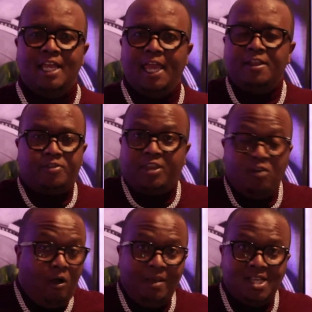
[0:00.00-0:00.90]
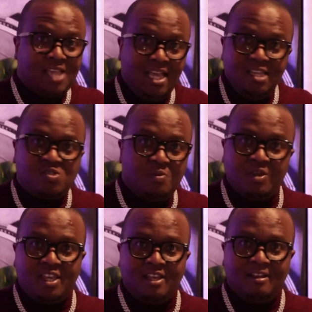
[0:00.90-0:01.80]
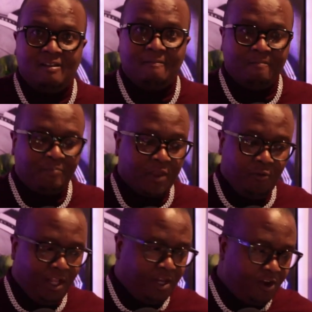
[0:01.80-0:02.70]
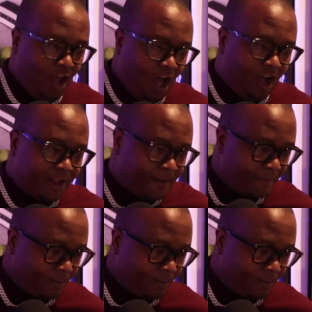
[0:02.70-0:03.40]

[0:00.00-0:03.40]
It did not make sense to me. It really did not.